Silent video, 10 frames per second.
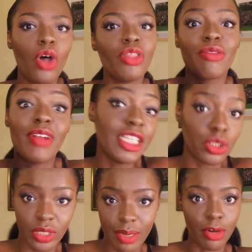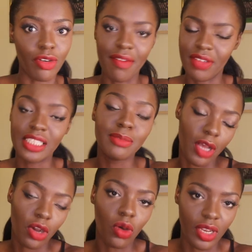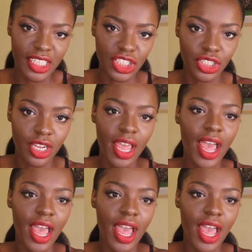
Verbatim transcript: on the racial demographics per college.